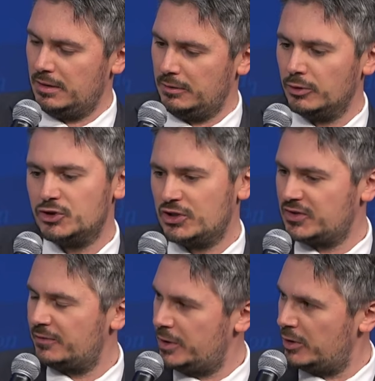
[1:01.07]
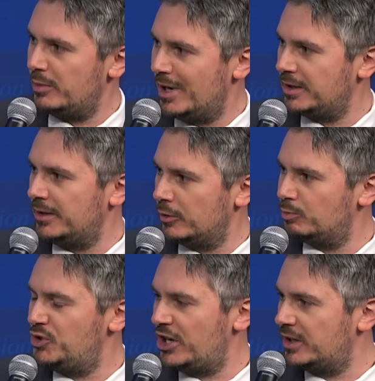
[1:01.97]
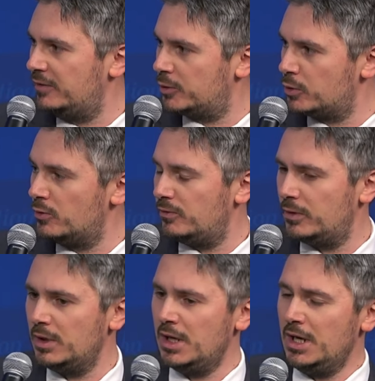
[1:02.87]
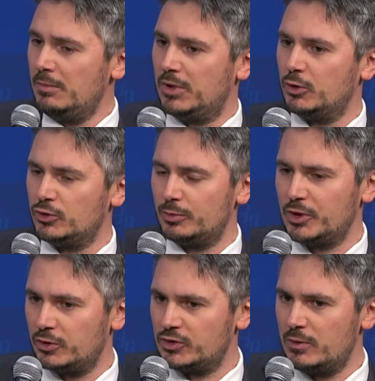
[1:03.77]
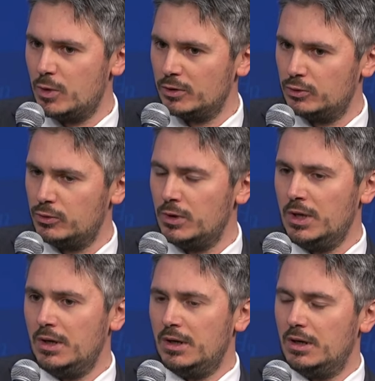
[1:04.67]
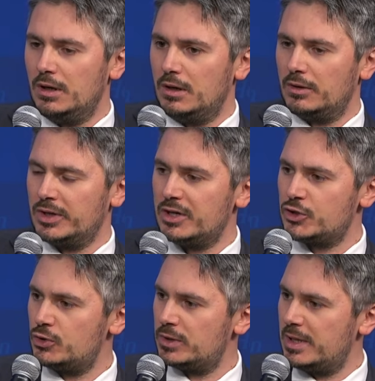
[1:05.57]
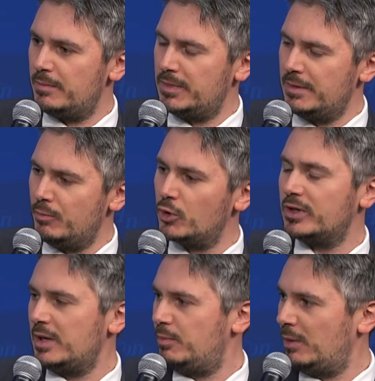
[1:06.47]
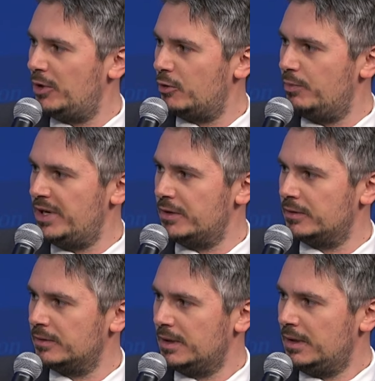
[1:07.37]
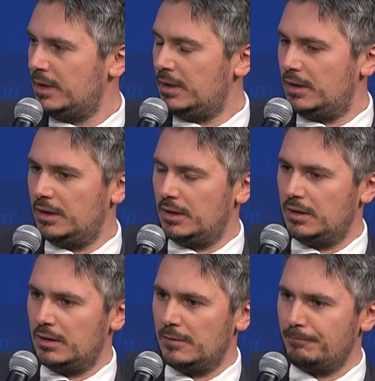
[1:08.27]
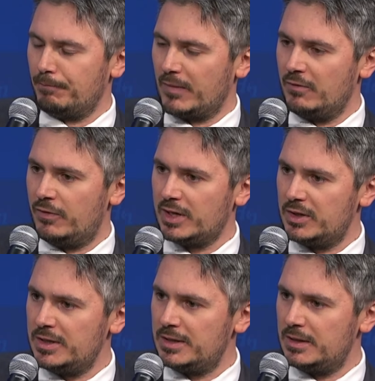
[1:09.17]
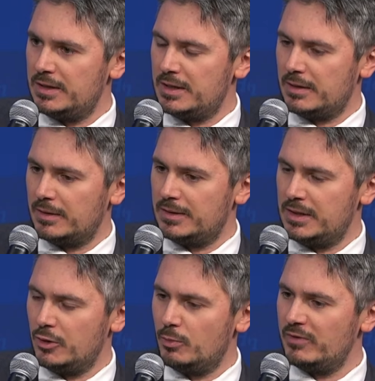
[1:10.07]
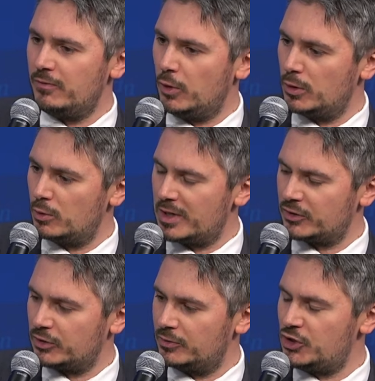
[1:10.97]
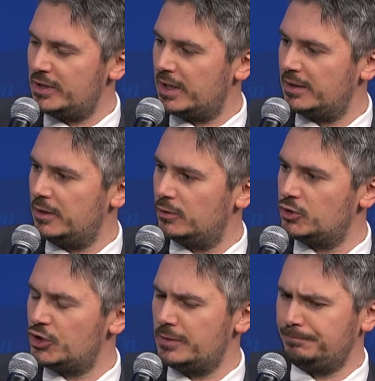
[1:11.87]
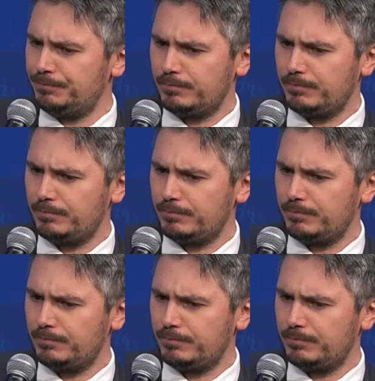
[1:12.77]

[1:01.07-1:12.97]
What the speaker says: not just a theory but an objective truth, but also because they want to reassure the moderate public opinion. In fact, in Italy, the open followers of gender ideology